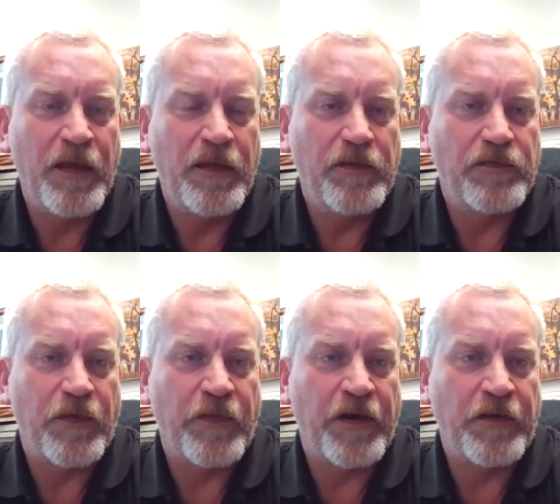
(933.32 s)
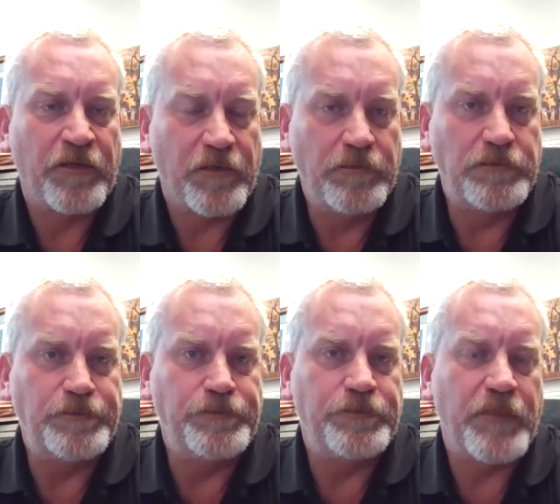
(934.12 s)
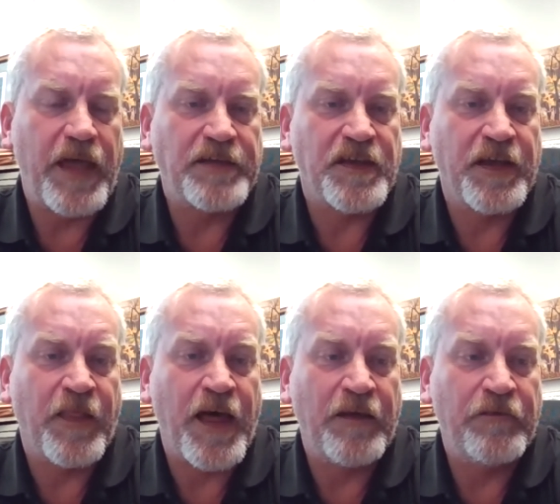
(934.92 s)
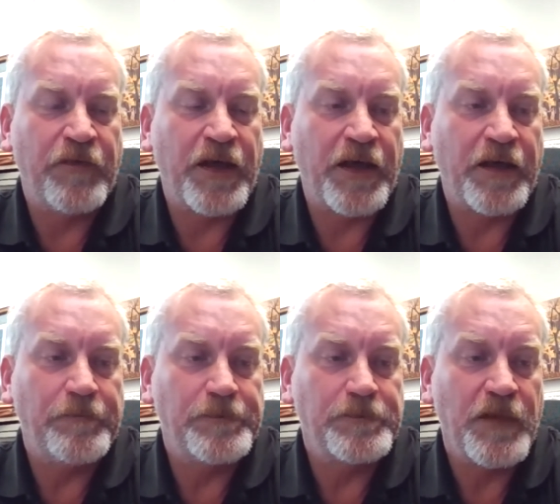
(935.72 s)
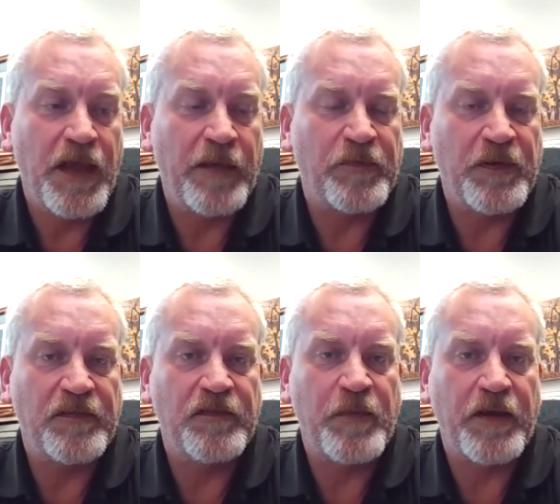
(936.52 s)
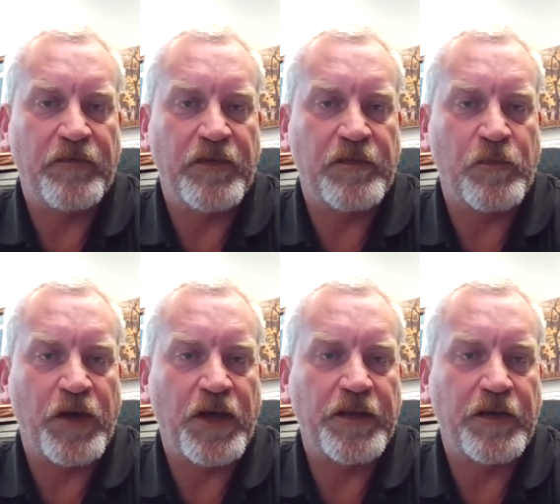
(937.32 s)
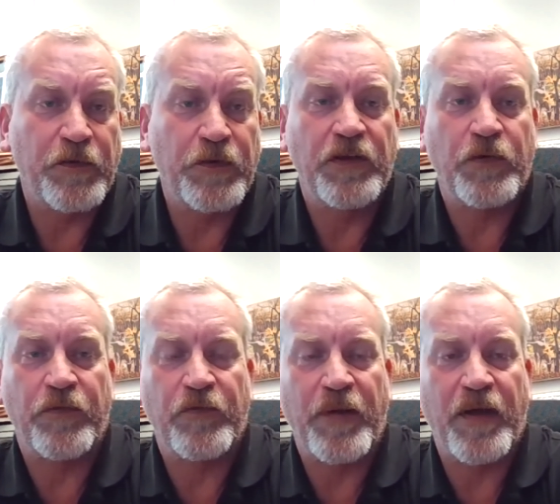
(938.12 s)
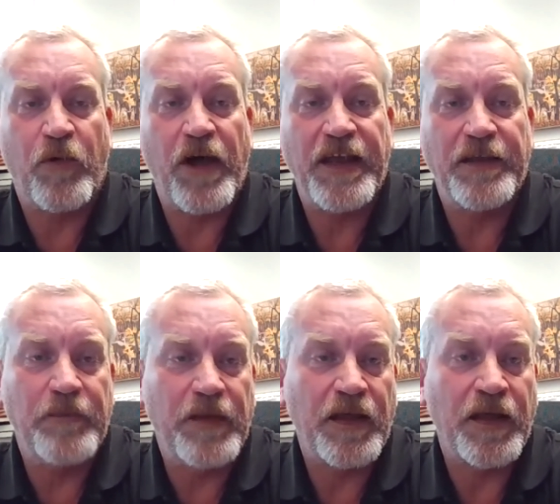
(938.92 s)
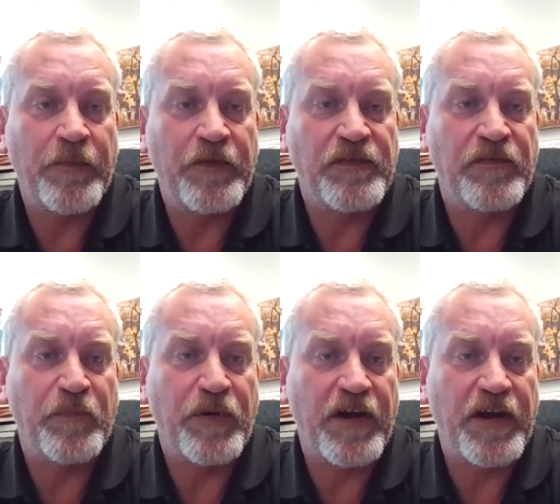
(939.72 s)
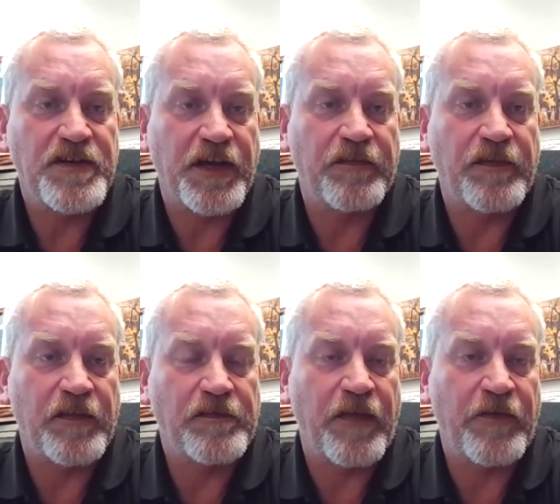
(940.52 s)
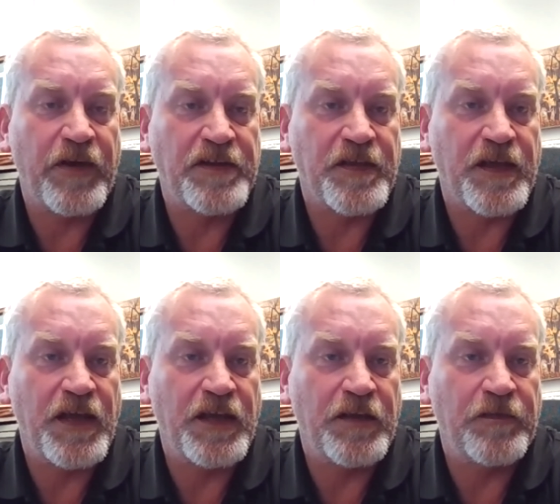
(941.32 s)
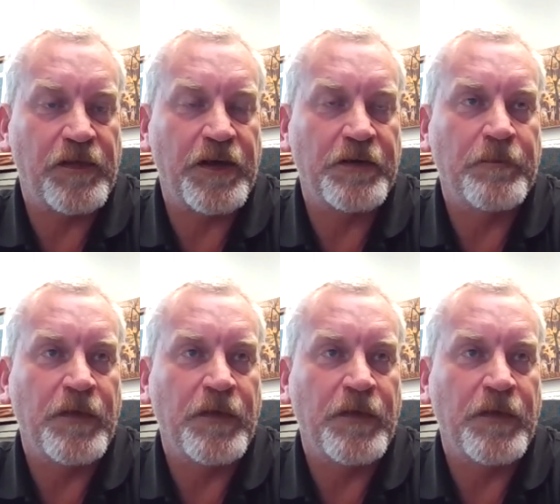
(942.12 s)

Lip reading: So there's actually a lot of game species benefits as well, including northern bobwhite. There's even prairie chickens on the southern edge of the canyons there.